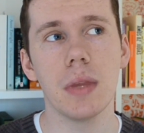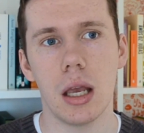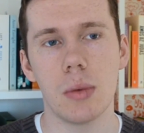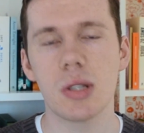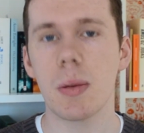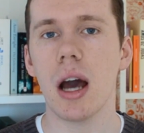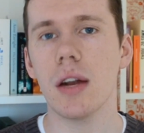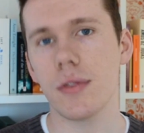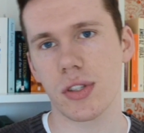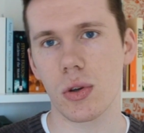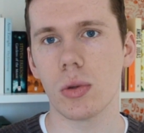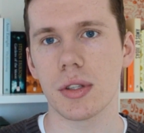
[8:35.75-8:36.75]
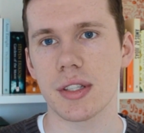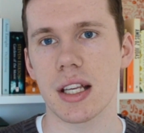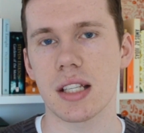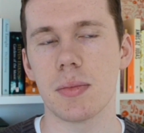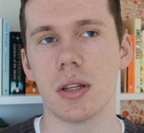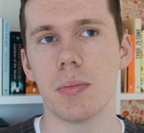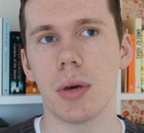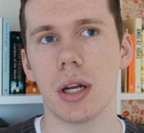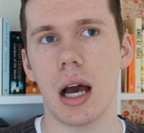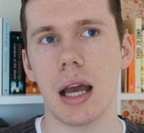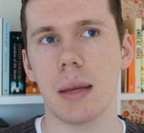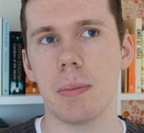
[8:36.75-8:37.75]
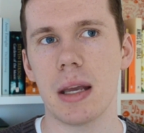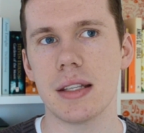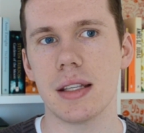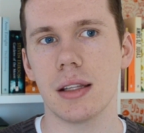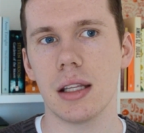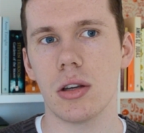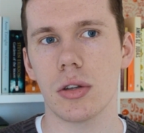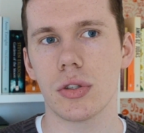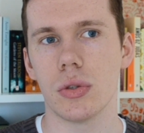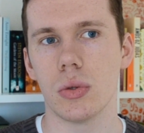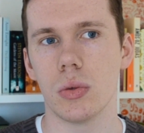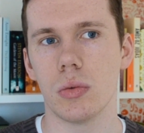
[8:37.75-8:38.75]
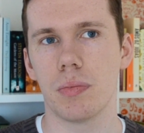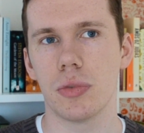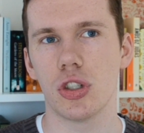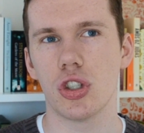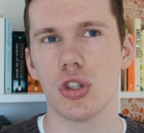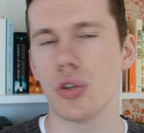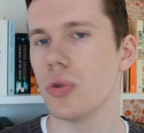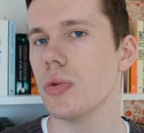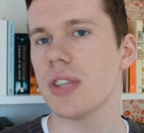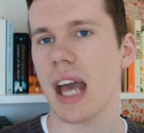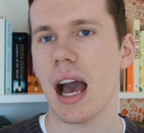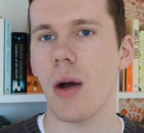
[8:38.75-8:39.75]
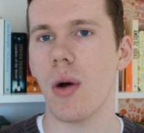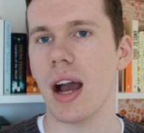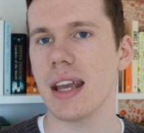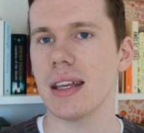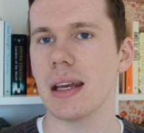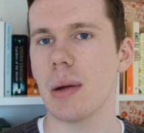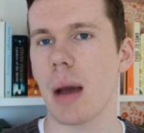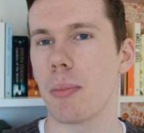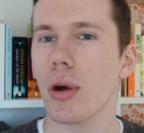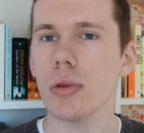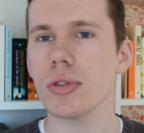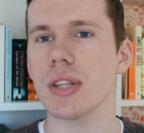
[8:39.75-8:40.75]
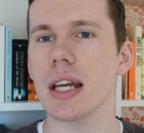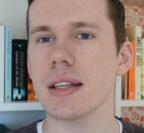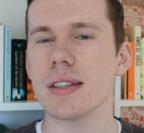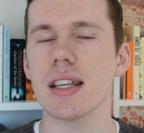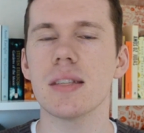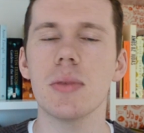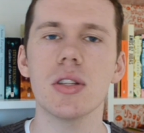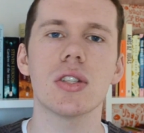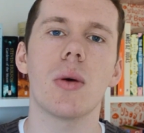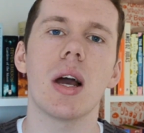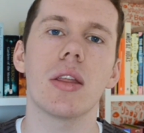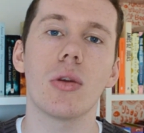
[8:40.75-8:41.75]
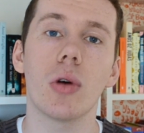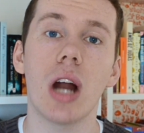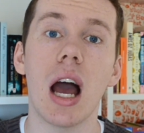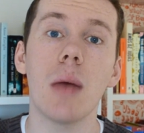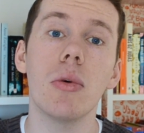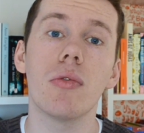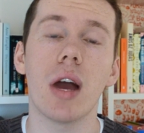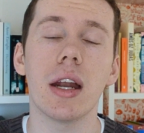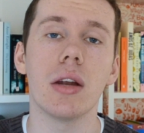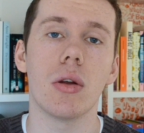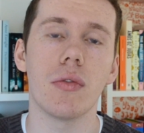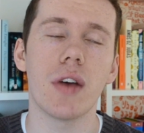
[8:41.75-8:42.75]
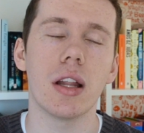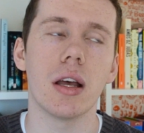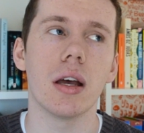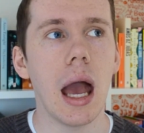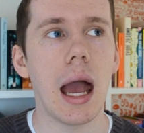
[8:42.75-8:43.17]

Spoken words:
It was part of a school assessment, but I basically got to choose how I approached that assessment, so I thought I will write a novella.